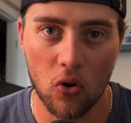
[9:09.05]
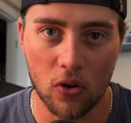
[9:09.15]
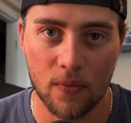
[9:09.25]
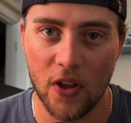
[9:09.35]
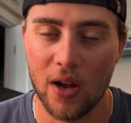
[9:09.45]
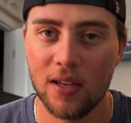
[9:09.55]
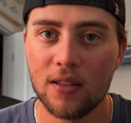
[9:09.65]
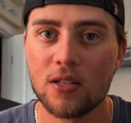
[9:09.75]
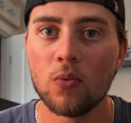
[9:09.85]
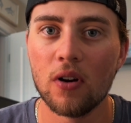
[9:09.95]
Now, I think this
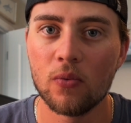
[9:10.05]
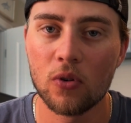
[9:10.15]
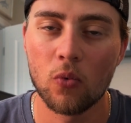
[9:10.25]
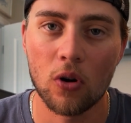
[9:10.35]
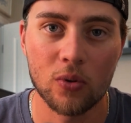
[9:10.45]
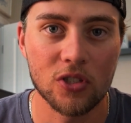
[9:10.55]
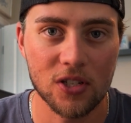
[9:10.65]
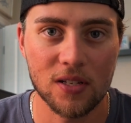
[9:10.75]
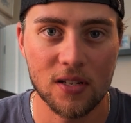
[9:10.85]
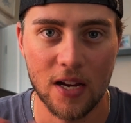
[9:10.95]
one would work with just the
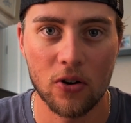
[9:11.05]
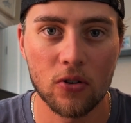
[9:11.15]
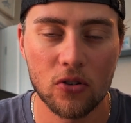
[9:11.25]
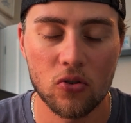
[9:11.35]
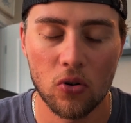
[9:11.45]
standard controller.